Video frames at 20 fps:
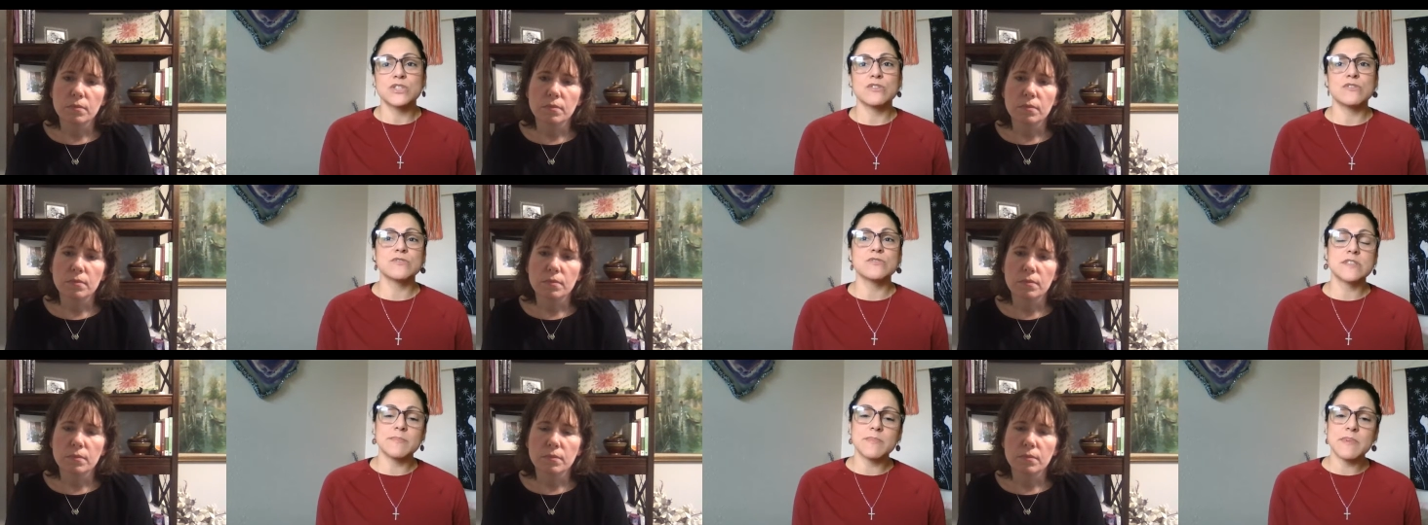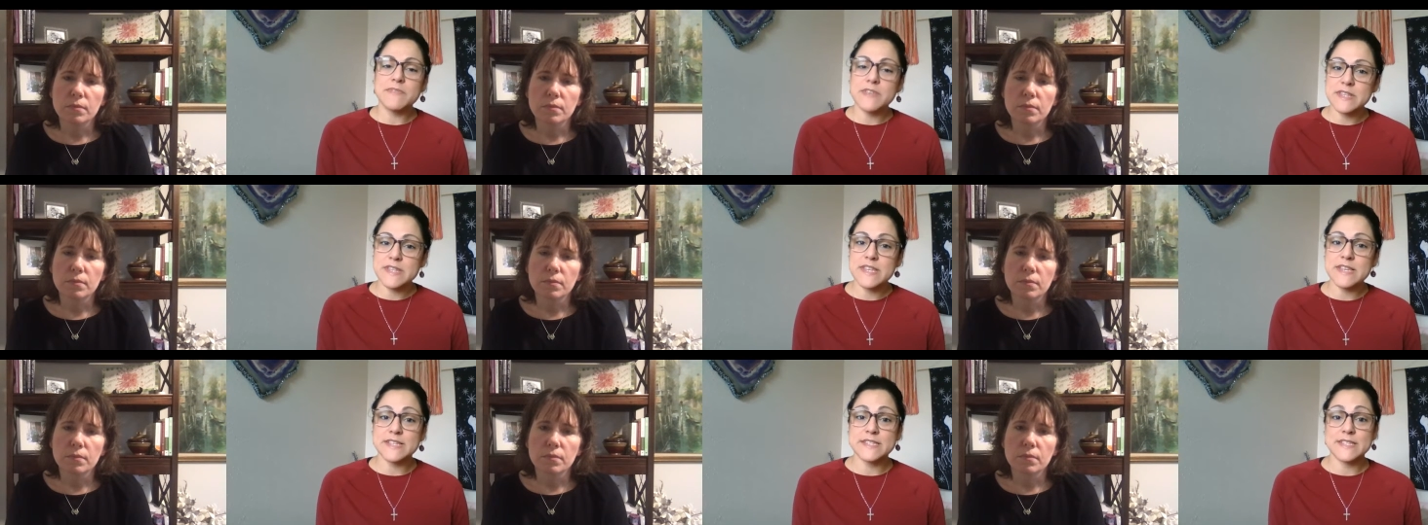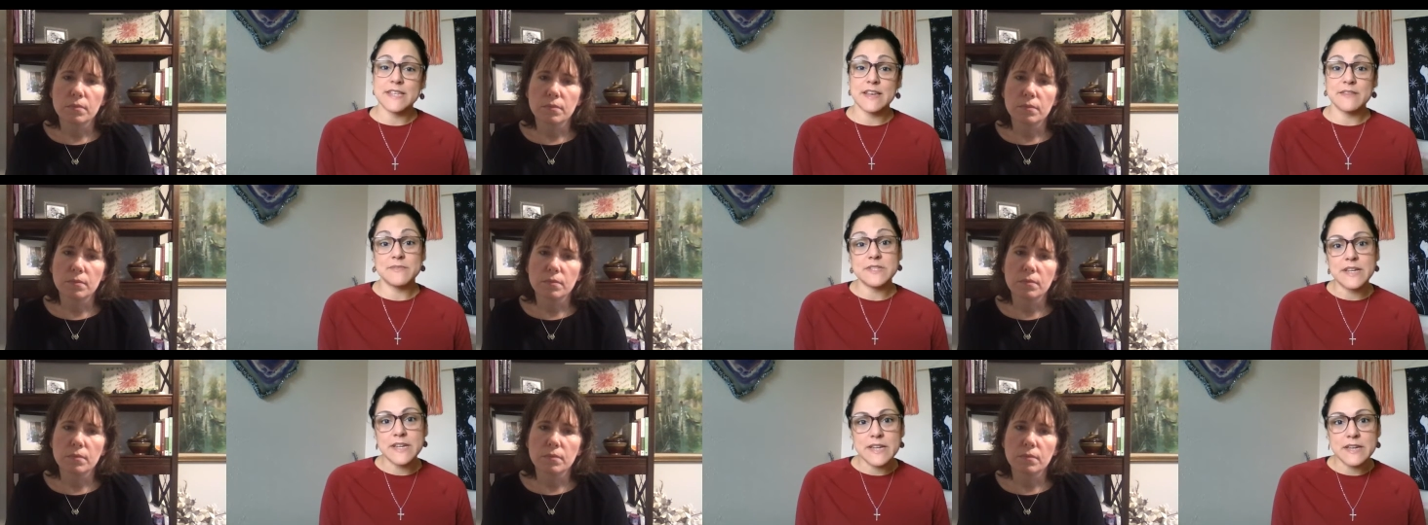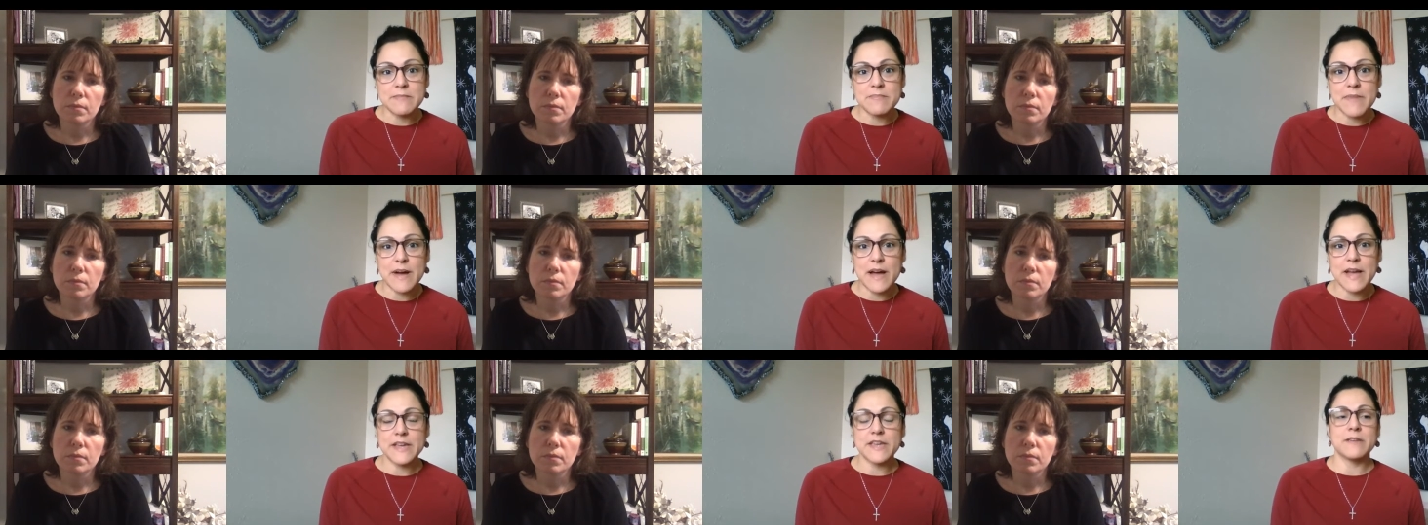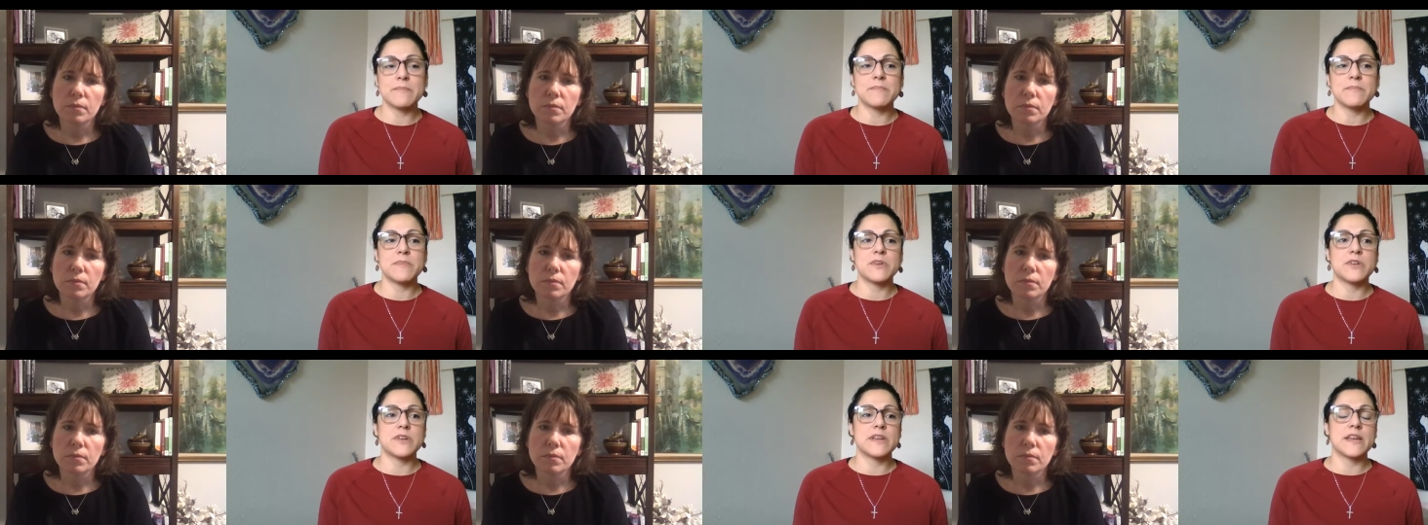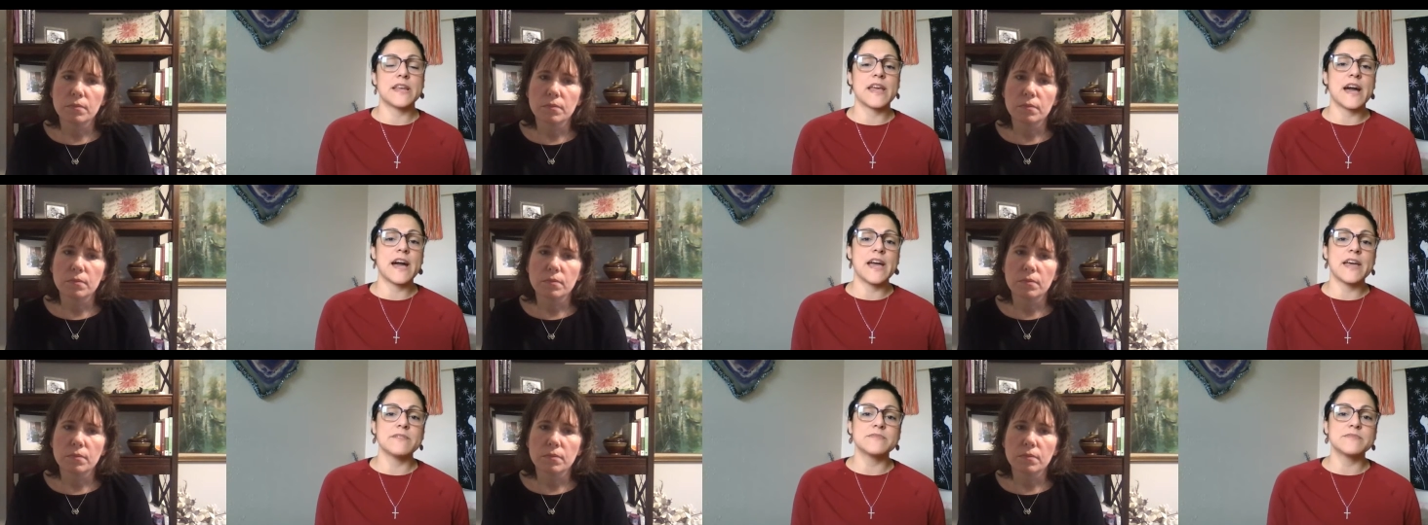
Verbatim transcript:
Speaker 1: So some of the things I've done in my community,